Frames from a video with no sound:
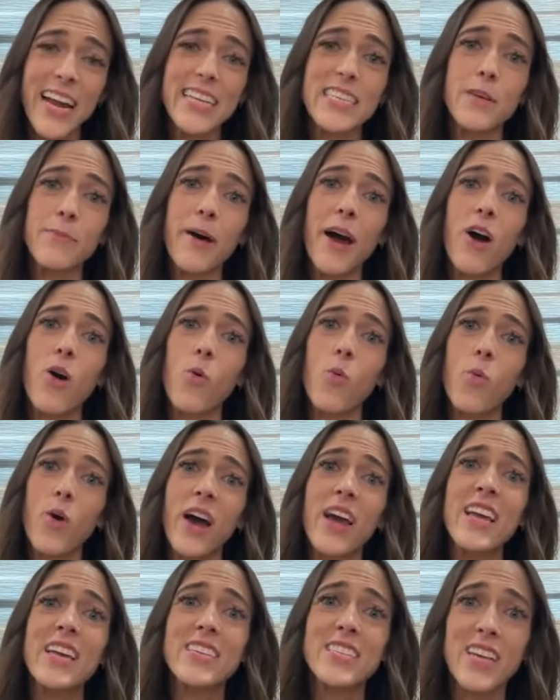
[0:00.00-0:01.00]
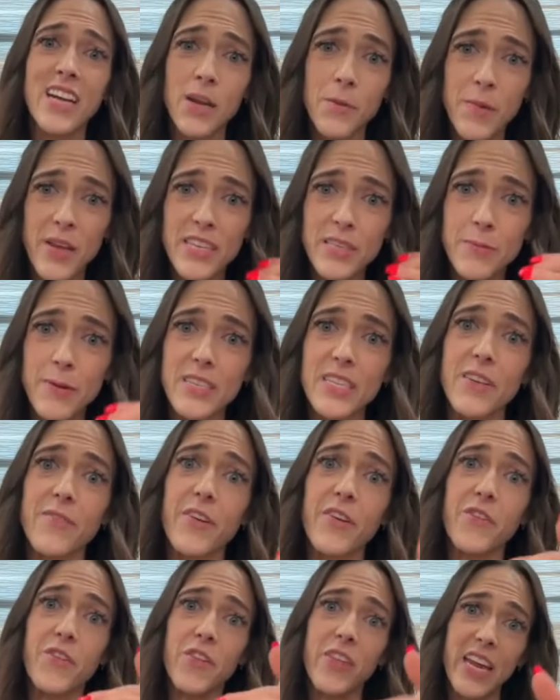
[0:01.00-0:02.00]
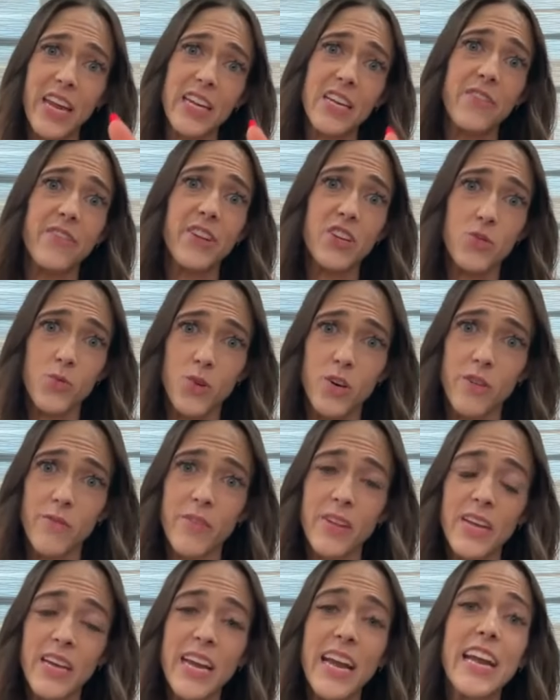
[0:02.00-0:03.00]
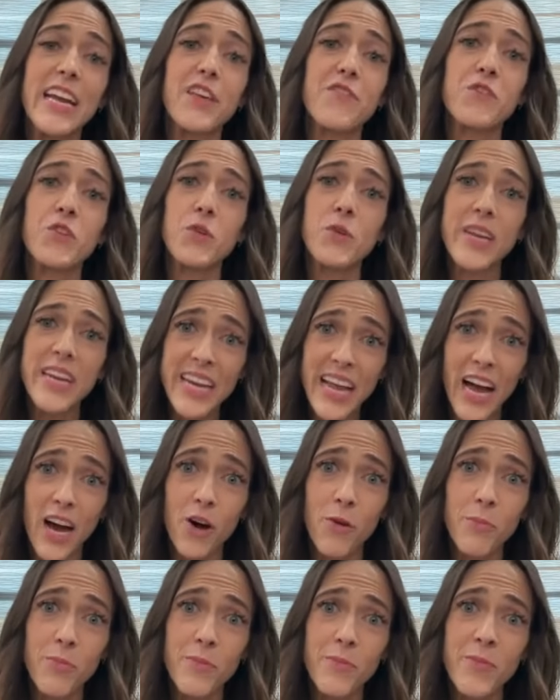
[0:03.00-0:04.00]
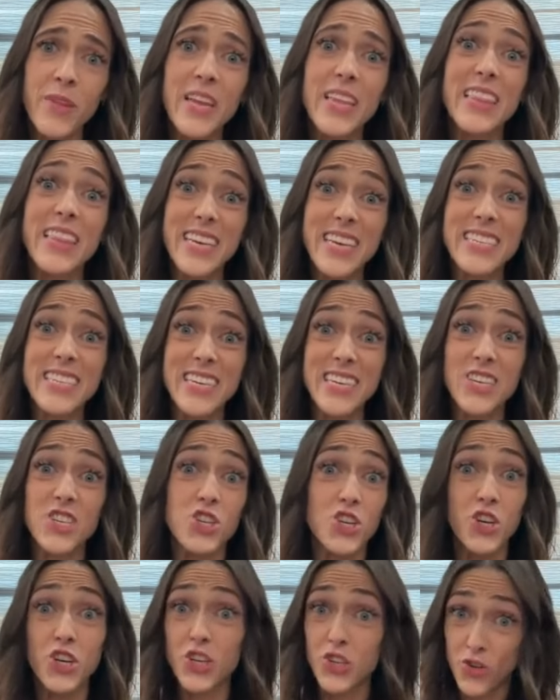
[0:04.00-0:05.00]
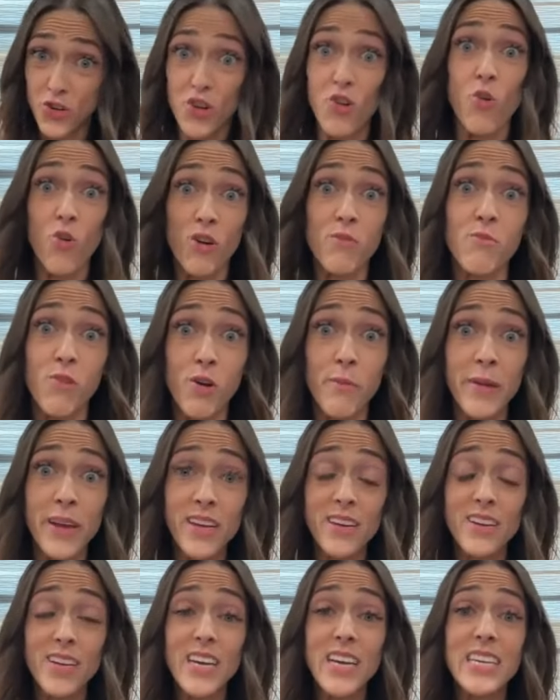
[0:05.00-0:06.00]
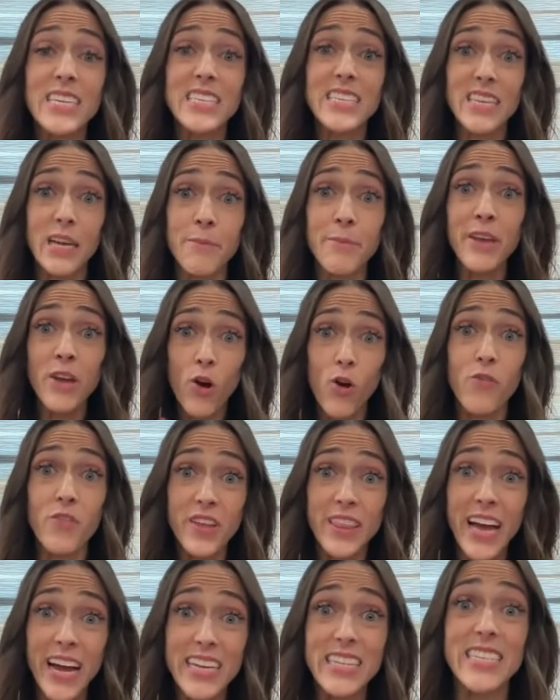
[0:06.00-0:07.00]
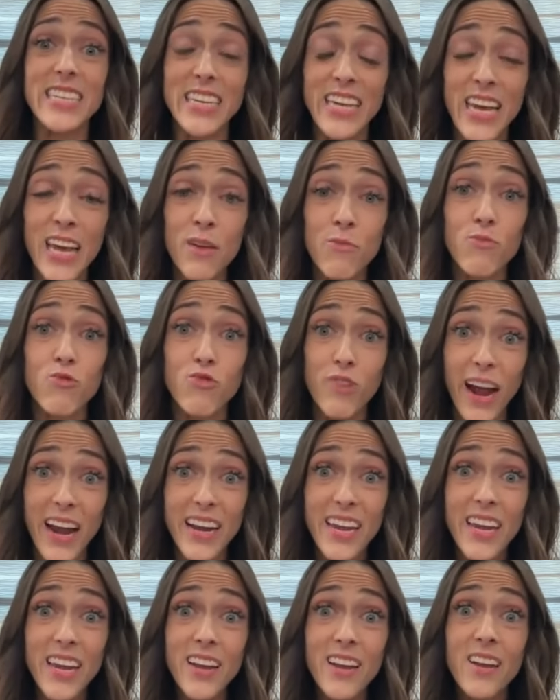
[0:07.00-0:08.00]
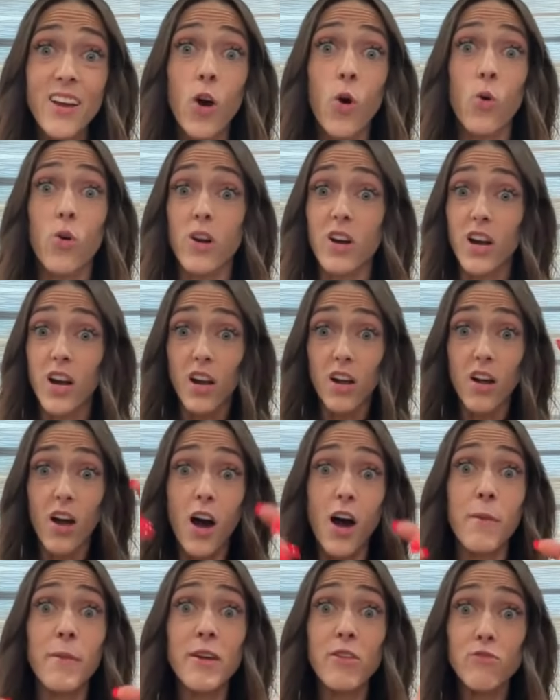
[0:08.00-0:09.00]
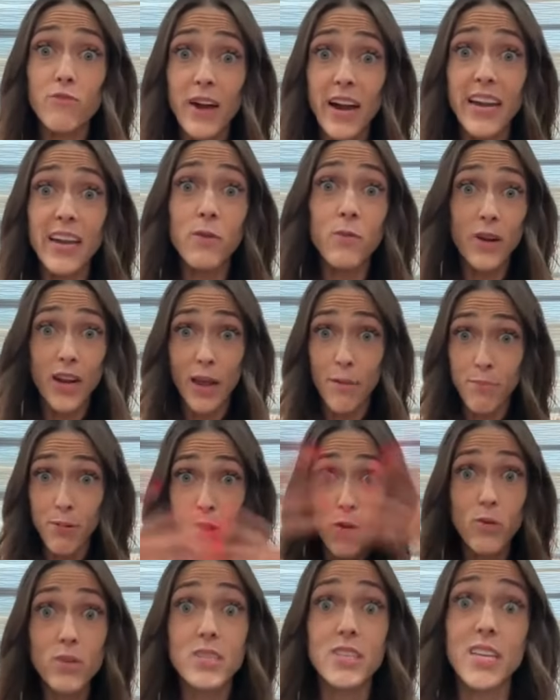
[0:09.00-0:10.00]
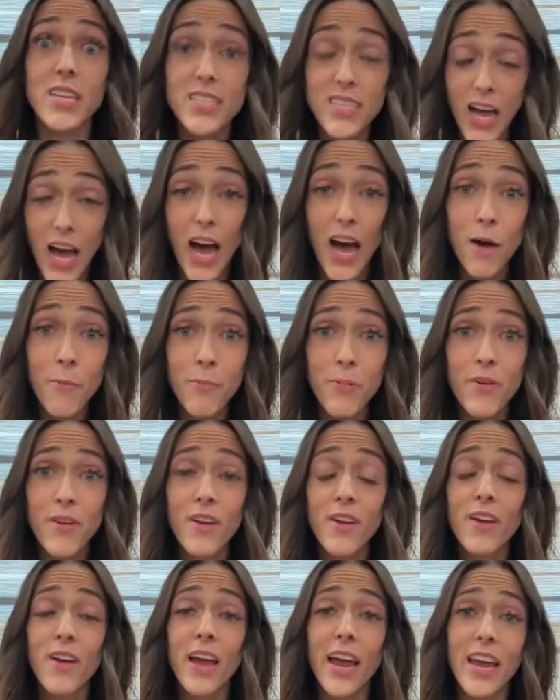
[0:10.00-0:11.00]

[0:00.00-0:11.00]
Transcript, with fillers: It's about what is going to be specific for the individual. And if you need help, this is your unicorn moment. Send me over that D M ready or comment ready when I post this up,